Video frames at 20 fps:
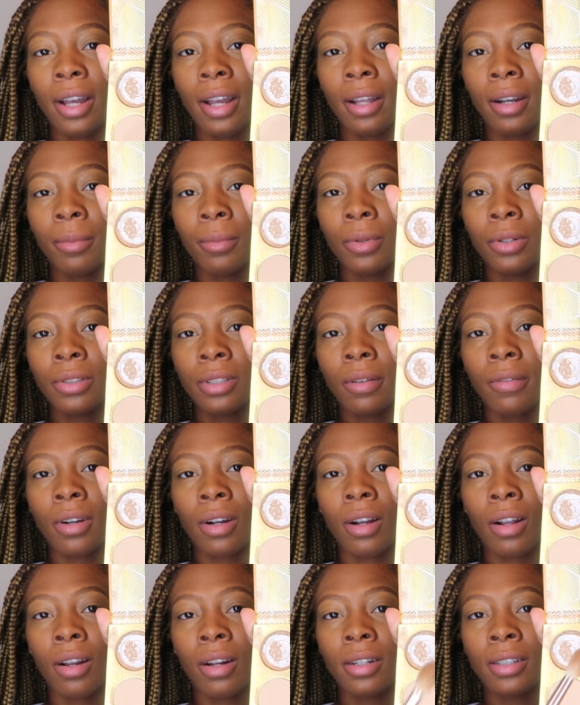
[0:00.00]
and most of the
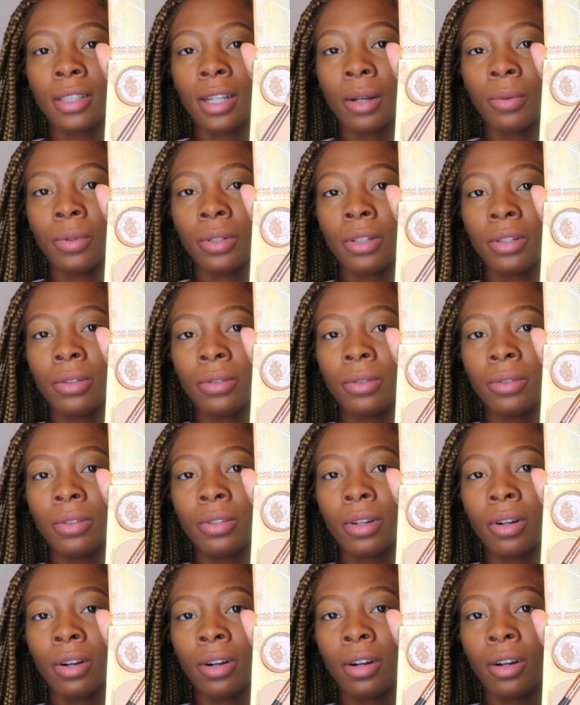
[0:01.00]
colors I would use
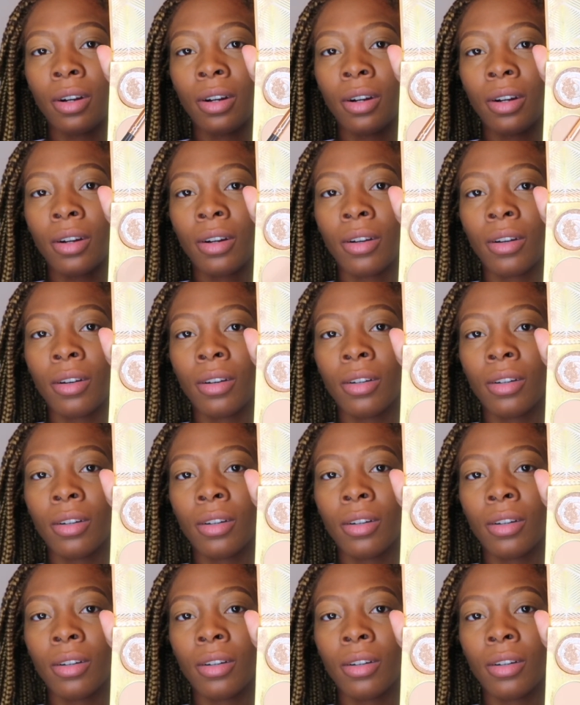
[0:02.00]
are